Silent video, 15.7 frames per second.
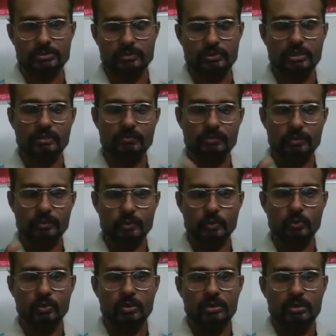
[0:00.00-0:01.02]
Only
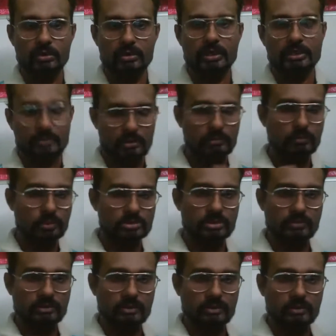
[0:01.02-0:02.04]
few, like most
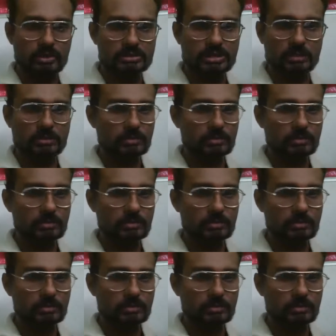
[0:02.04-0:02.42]
of the balls come out,